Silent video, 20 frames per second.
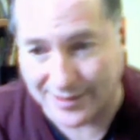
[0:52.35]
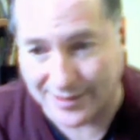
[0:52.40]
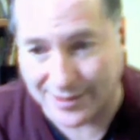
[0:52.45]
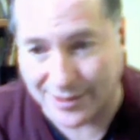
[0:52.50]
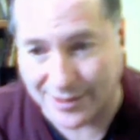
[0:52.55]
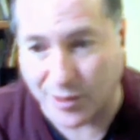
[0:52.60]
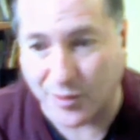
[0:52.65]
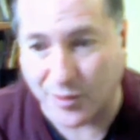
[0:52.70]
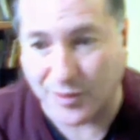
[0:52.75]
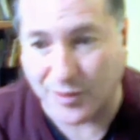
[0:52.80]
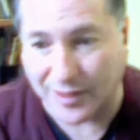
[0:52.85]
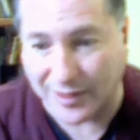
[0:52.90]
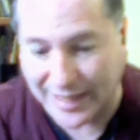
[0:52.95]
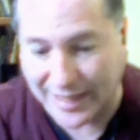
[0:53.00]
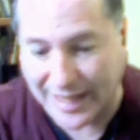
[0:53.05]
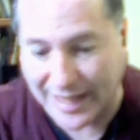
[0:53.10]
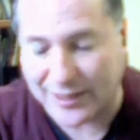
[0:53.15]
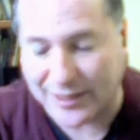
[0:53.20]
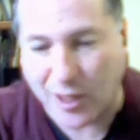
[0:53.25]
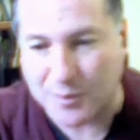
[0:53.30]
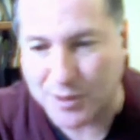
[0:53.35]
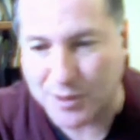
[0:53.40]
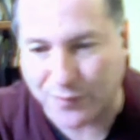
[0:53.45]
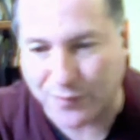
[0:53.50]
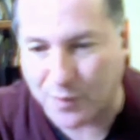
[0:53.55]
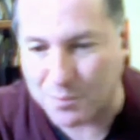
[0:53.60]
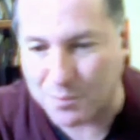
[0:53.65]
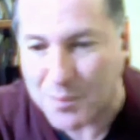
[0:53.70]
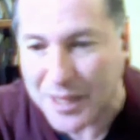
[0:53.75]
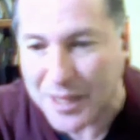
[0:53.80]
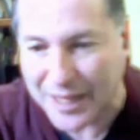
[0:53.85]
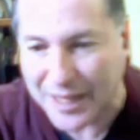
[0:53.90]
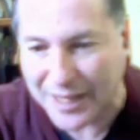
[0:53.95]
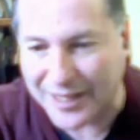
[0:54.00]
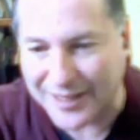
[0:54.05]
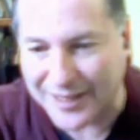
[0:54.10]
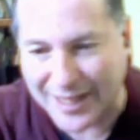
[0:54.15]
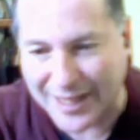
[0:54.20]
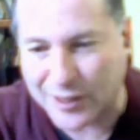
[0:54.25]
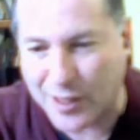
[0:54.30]
So that comes from
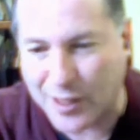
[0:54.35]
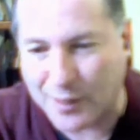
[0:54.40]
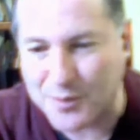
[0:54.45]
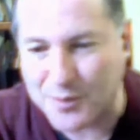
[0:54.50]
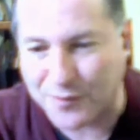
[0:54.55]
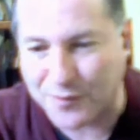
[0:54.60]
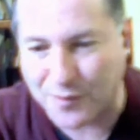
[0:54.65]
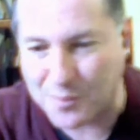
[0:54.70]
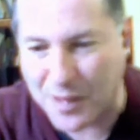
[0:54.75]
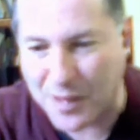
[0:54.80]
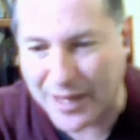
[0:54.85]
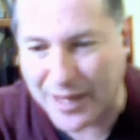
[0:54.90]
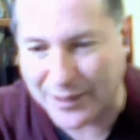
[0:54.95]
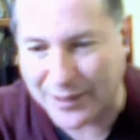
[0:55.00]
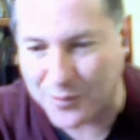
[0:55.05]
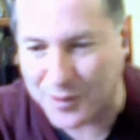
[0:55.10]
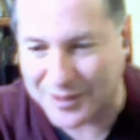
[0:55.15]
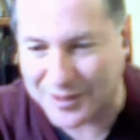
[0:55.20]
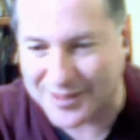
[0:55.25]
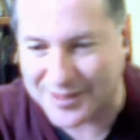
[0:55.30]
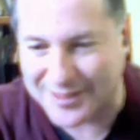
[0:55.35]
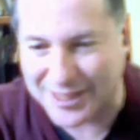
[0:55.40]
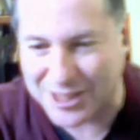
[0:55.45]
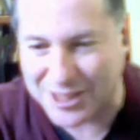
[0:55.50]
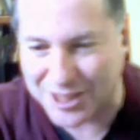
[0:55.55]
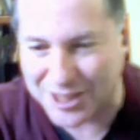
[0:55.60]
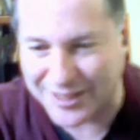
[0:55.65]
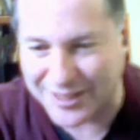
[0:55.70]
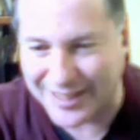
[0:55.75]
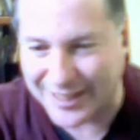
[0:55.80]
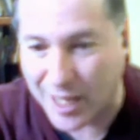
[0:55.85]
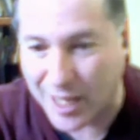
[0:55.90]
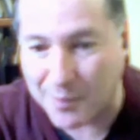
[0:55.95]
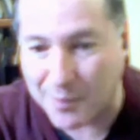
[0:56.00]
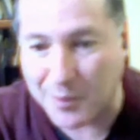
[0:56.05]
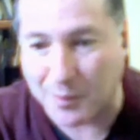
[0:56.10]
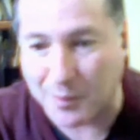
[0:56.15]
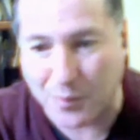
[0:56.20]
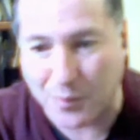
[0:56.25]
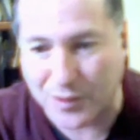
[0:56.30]
me, that comes from my organization, and
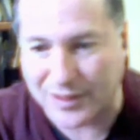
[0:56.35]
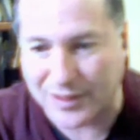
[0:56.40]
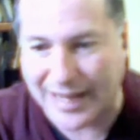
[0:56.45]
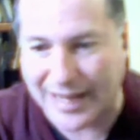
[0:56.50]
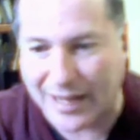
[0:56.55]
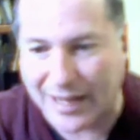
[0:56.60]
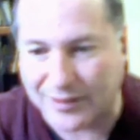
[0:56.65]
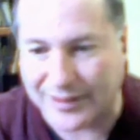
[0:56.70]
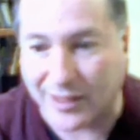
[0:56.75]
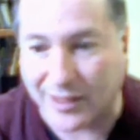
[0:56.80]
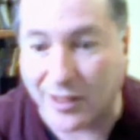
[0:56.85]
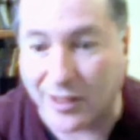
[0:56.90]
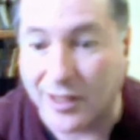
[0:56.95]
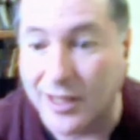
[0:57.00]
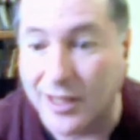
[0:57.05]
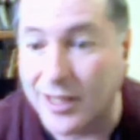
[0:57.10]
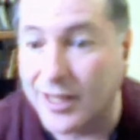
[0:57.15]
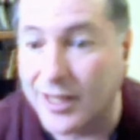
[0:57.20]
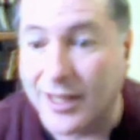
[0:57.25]
I'm going to put it out there.